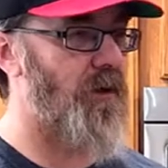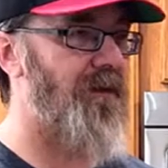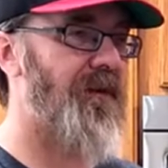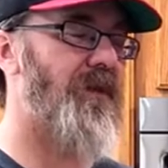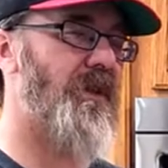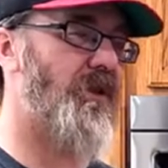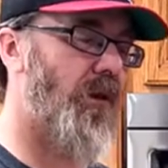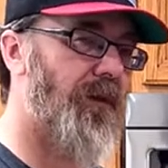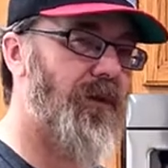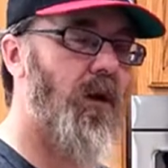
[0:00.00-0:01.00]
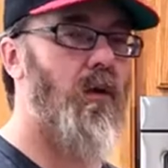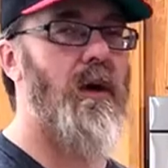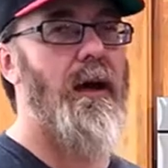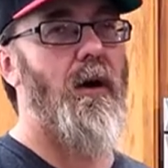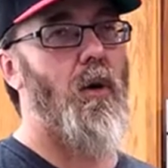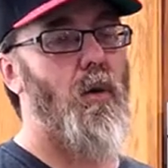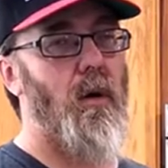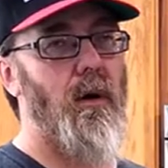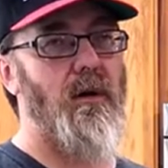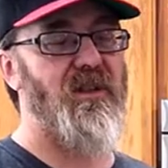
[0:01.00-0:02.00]
So even if it's mm. silver tone,
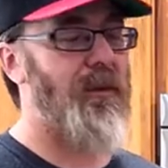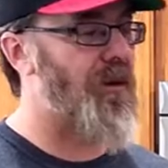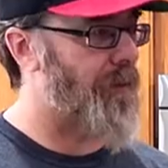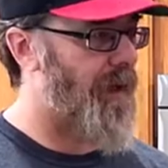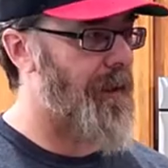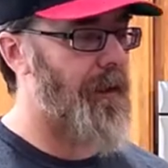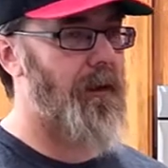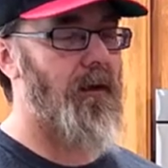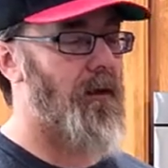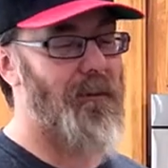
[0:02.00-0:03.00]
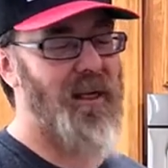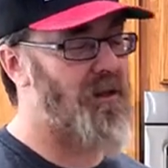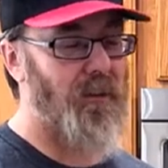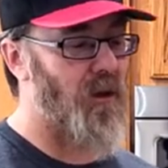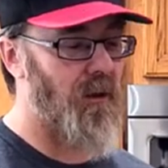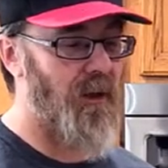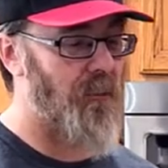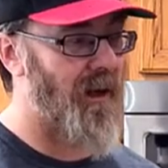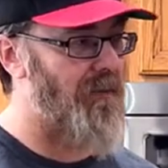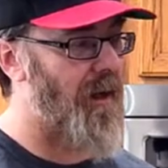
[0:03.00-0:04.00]
or some other body, or I mean, some other
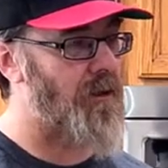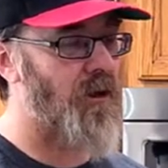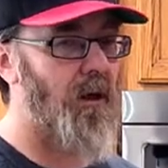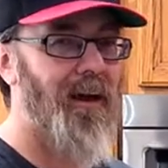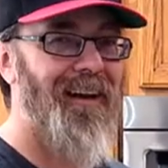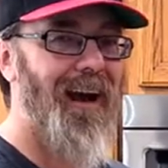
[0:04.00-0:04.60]
uh, manufacturer.